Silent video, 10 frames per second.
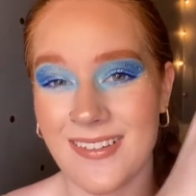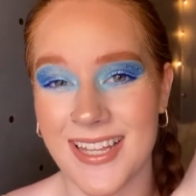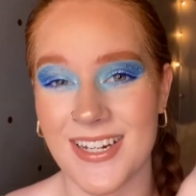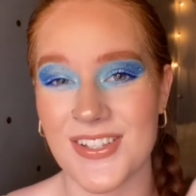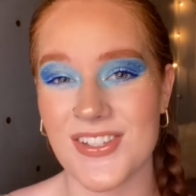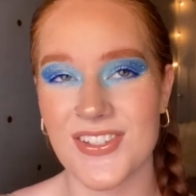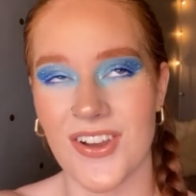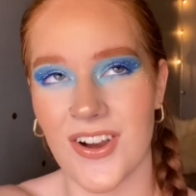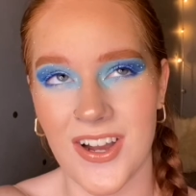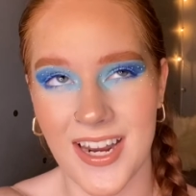and a
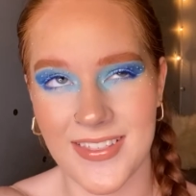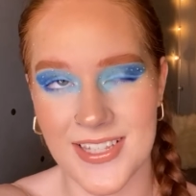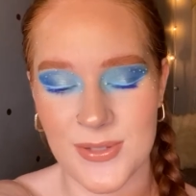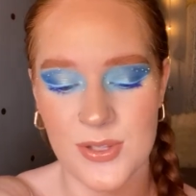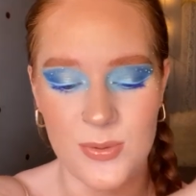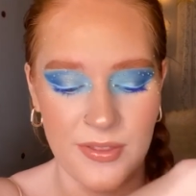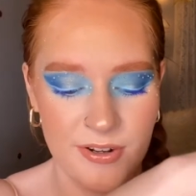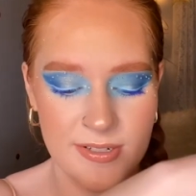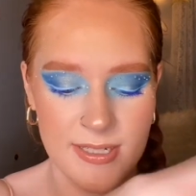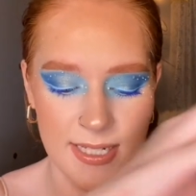Song, and this was one of
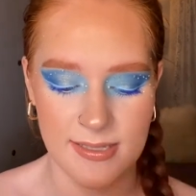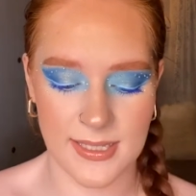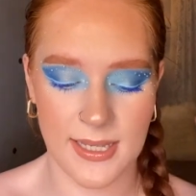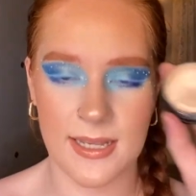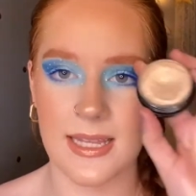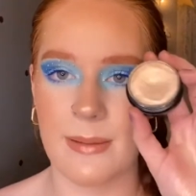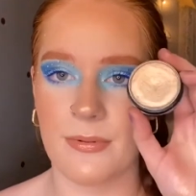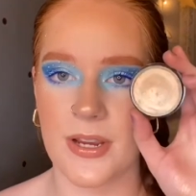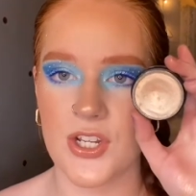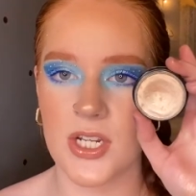their Disney
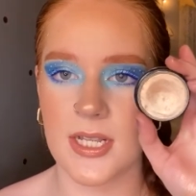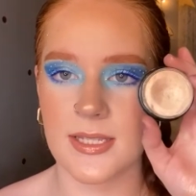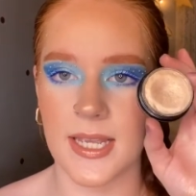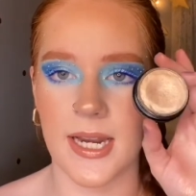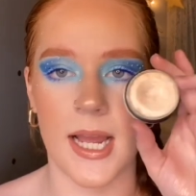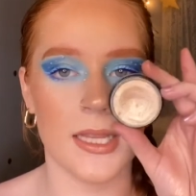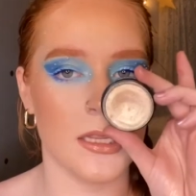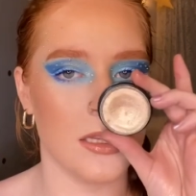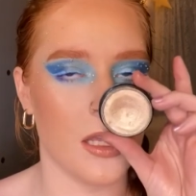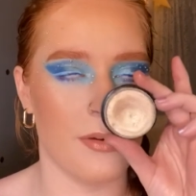collaborations, and I
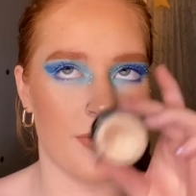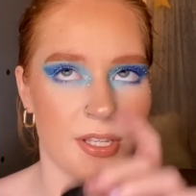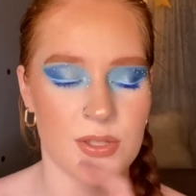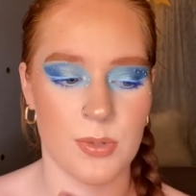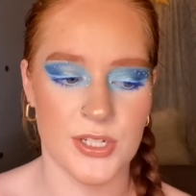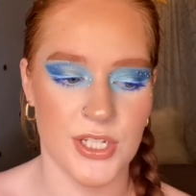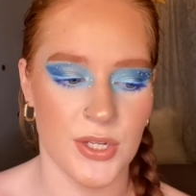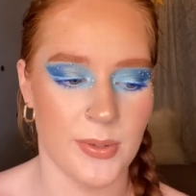love this one too.